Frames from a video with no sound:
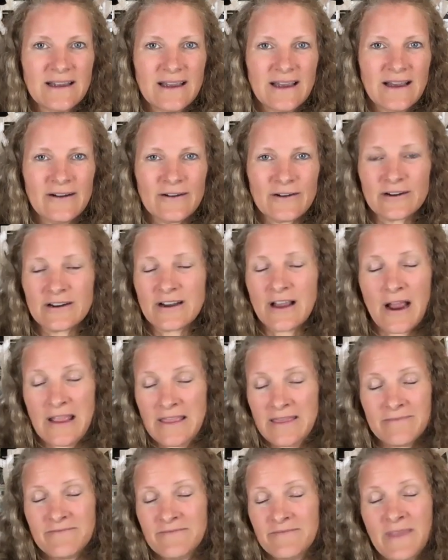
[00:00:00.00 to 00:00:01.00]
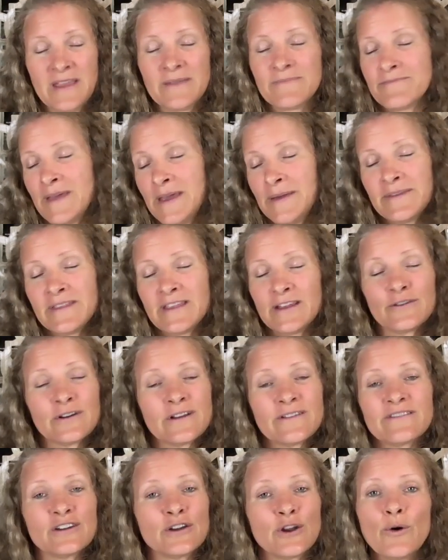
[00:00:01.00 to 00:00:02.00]
or maybe they don't
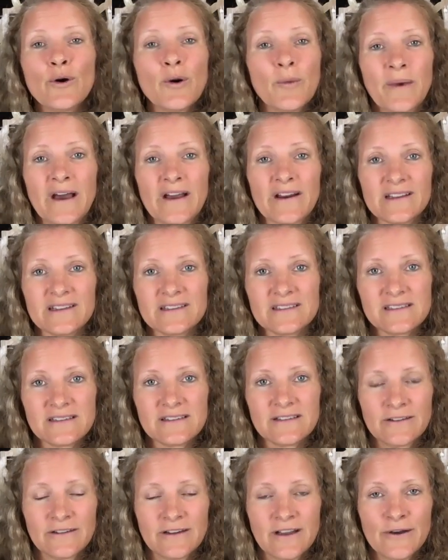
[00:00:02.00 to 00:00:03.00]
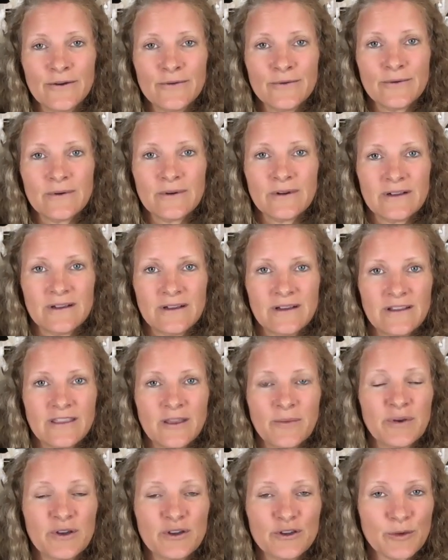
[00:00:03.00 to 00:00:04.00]
even know about it. You know, the
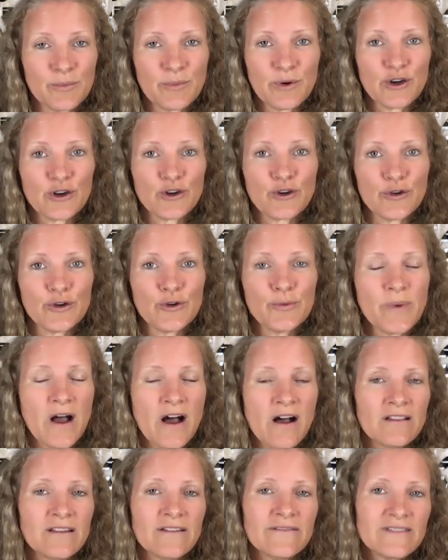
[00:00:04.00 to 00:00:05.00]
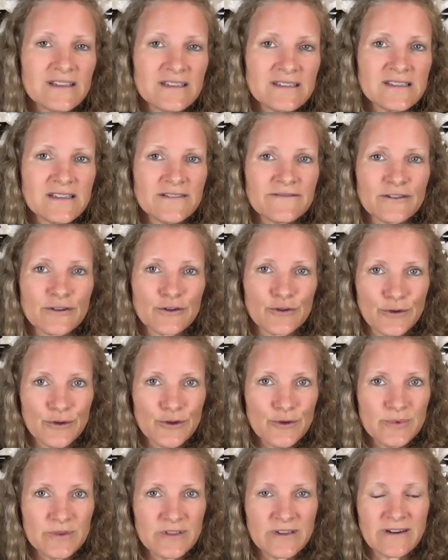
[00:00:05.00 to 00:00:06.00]
Bilderberg group, all of these different
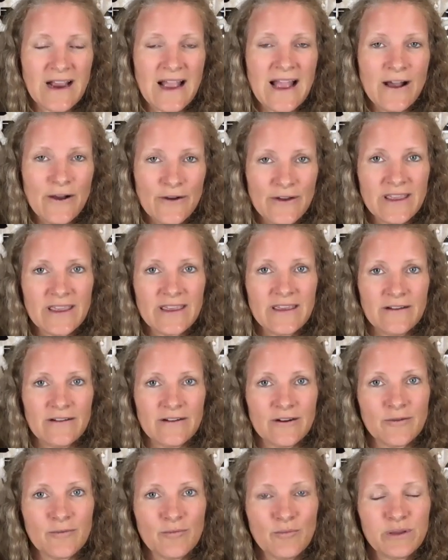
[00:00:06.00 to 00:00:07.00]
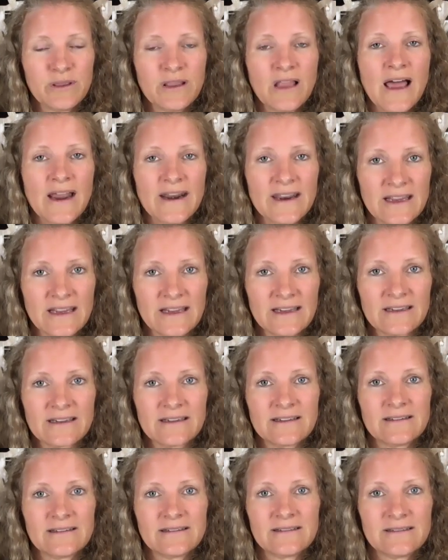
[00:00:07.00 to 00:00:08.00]
groups are out here plotting
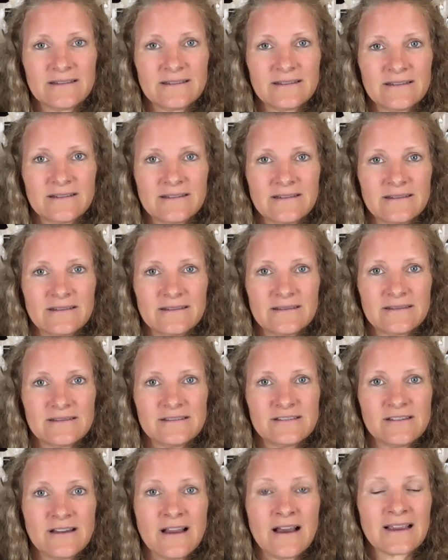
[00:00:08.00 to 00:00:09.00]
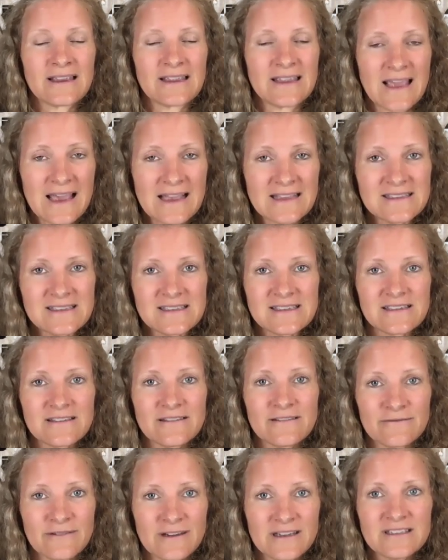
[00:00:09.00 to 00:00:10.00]
against
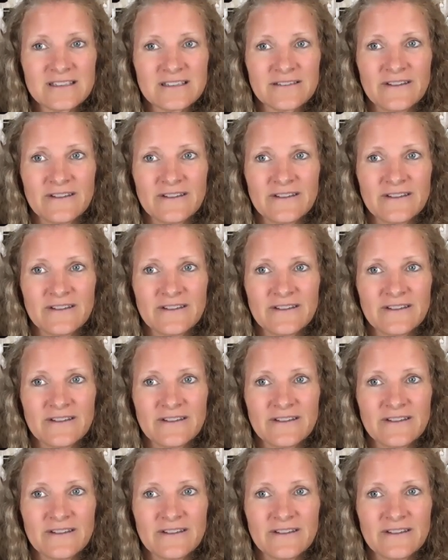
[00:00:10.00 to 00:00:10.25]
the rest of